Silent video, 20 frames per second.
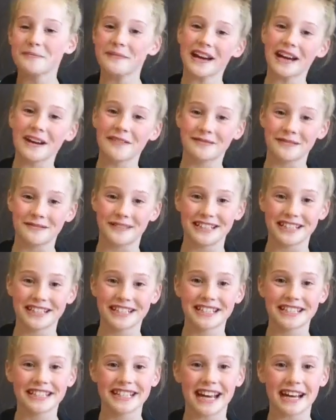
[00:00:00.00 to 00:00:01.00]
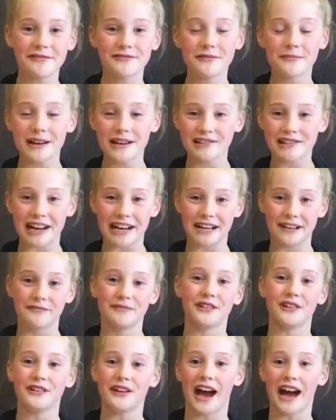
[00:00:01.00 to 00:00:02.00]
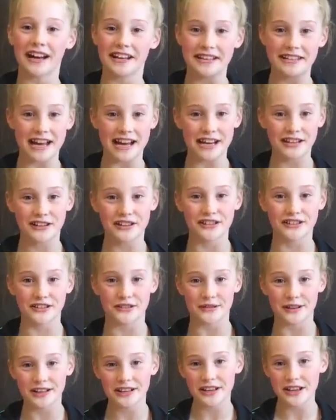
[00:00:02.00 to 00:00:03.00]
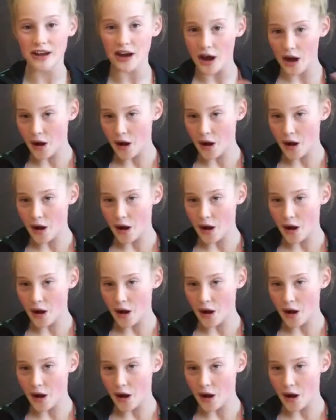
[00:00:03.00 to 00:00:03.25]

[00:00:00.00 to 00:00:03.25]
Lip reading: back, everyone. Today for my training vlog, I decided to do a